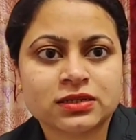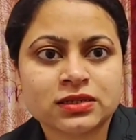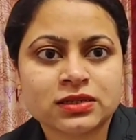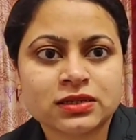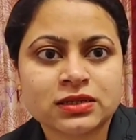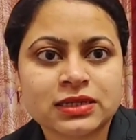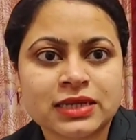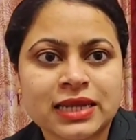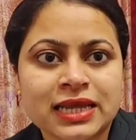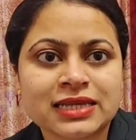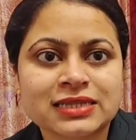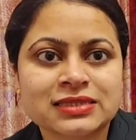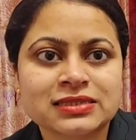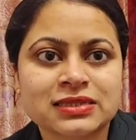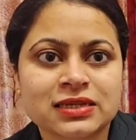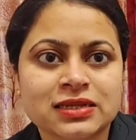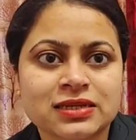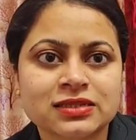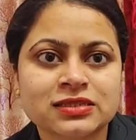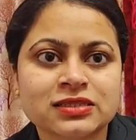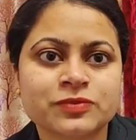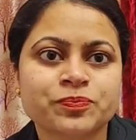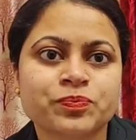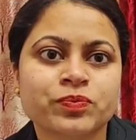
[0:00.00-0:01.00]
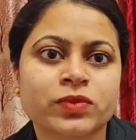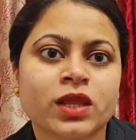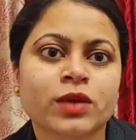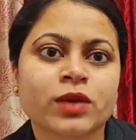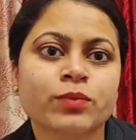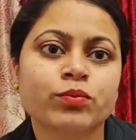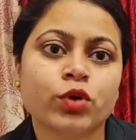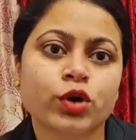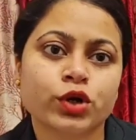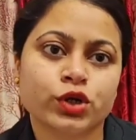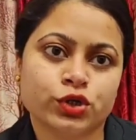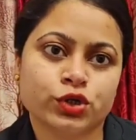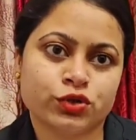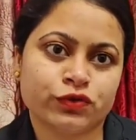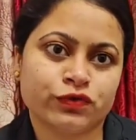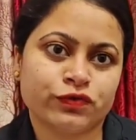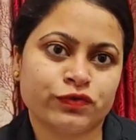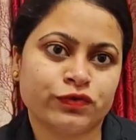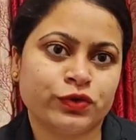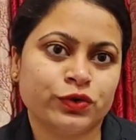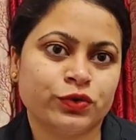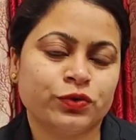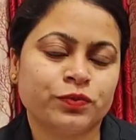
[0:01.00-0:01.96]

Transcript: Next is point of view.